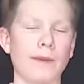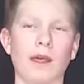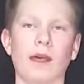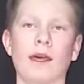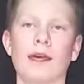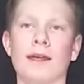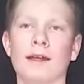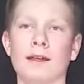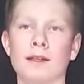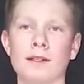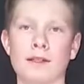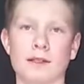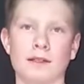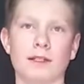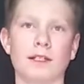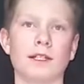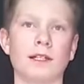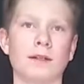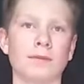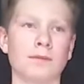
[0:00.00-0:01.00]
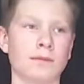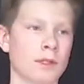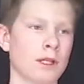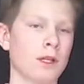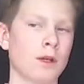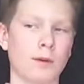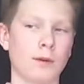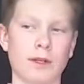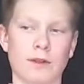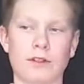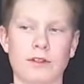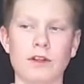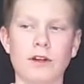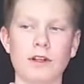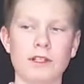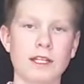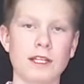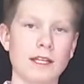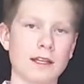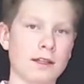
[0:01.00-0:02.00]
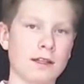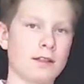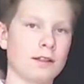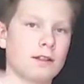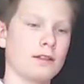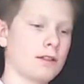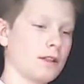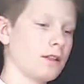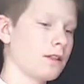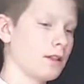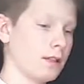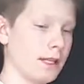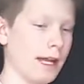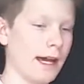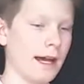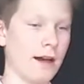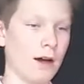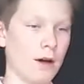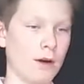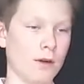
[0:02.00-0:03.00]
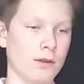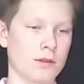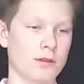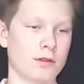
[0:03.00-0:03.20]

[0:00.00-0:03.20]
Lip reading: and we are starting now.